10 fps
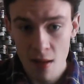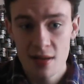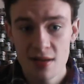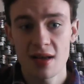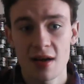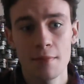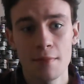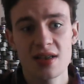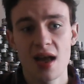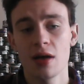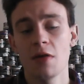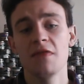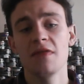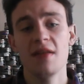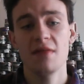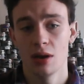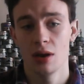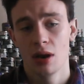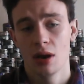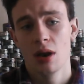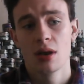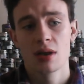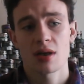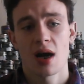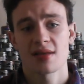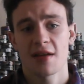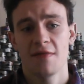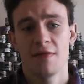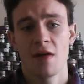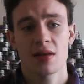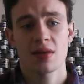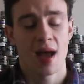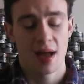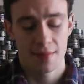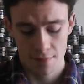son of a bitch had no flavor. So I was like, fuck that.